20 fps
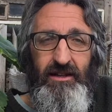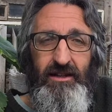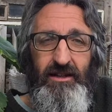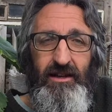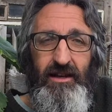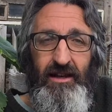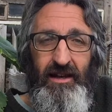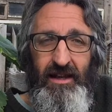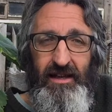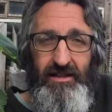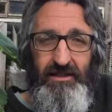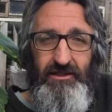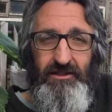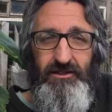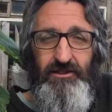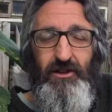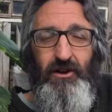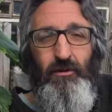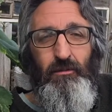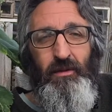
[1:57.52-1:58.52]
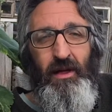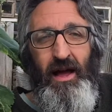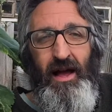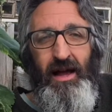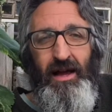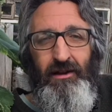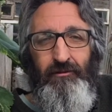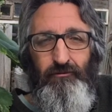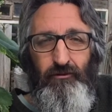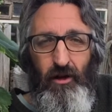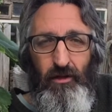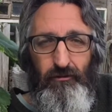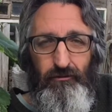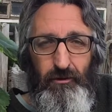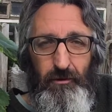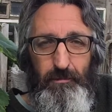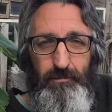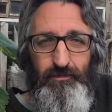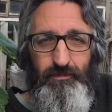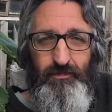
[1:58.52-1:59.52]
Liz up there in
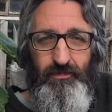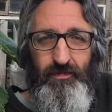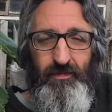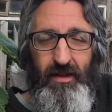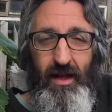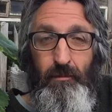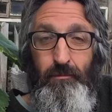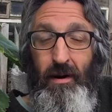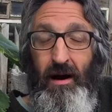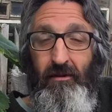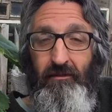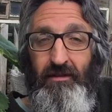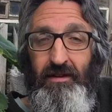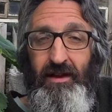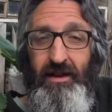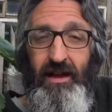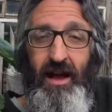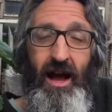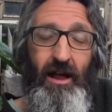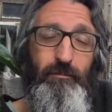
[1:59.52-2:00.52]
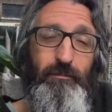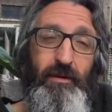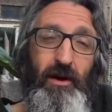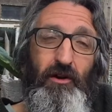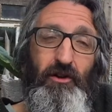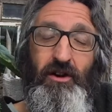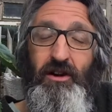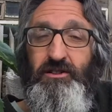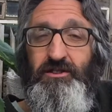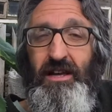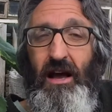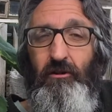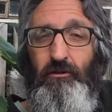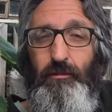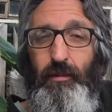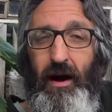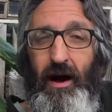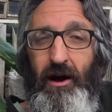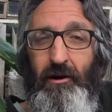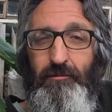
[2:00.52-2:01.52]
Rotherham apparently had me on her
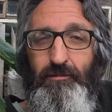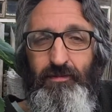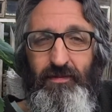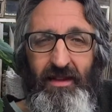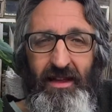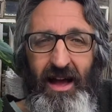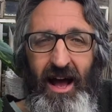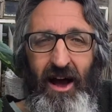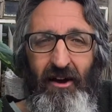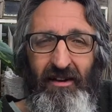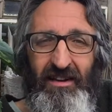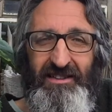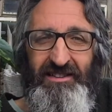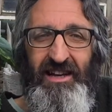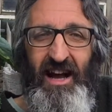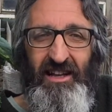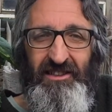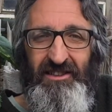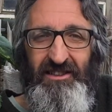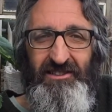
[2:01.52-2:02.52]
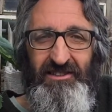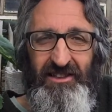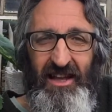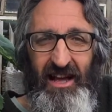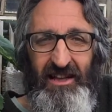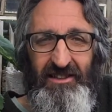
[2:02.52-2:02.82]
soundbar. How exciting is that?